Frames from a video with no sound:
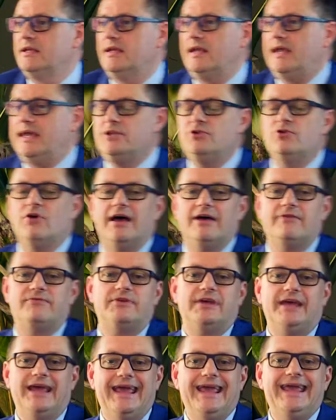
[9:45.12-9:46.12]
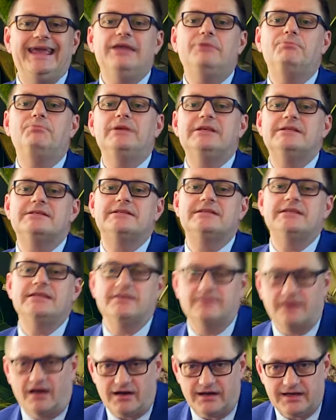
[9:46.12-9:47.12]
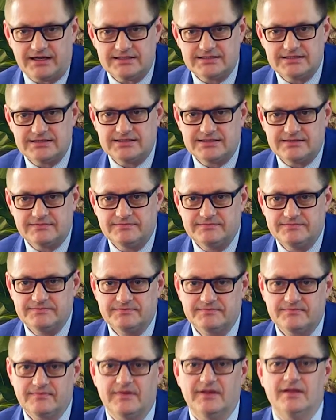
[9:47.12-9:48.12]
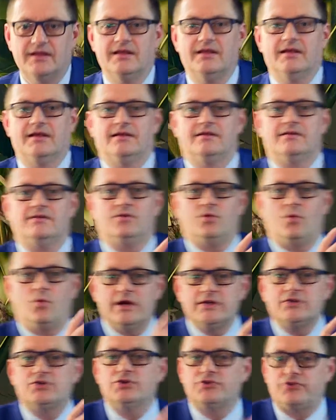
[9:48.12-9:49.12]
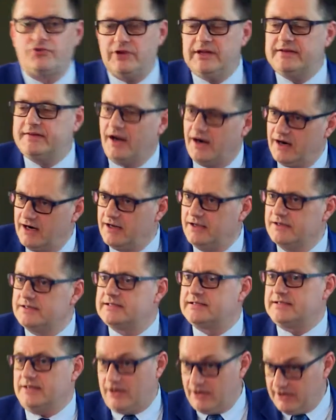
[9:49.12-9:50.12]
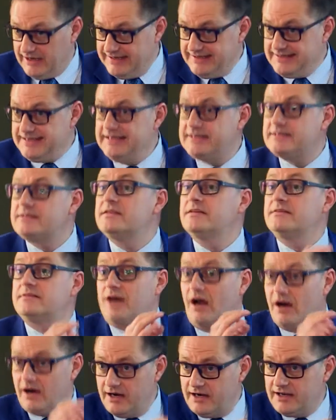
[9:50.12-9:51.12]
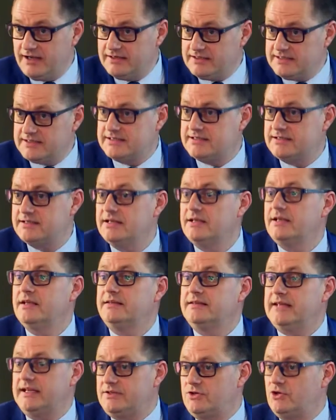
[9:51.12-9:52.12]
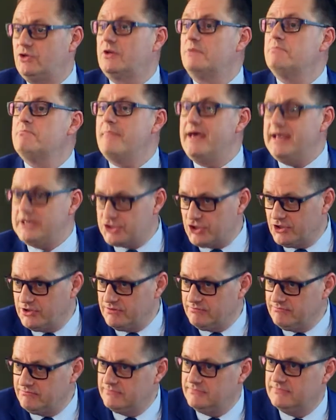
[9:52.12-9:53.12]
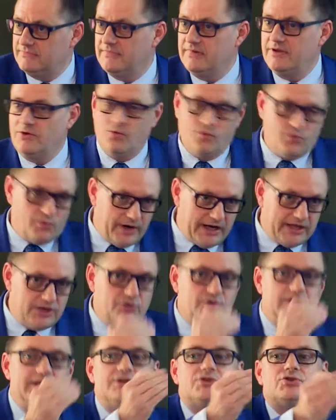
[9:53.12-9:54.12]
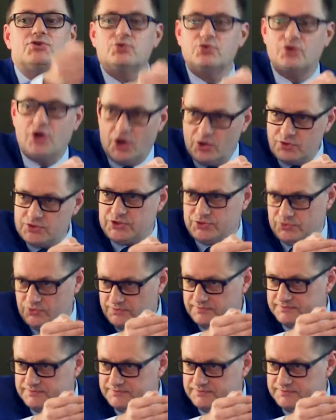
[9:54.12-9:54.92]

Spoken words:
and you have the ABC targets. The 1 to 3 targets are indeed targets that you can measure where you need to go to.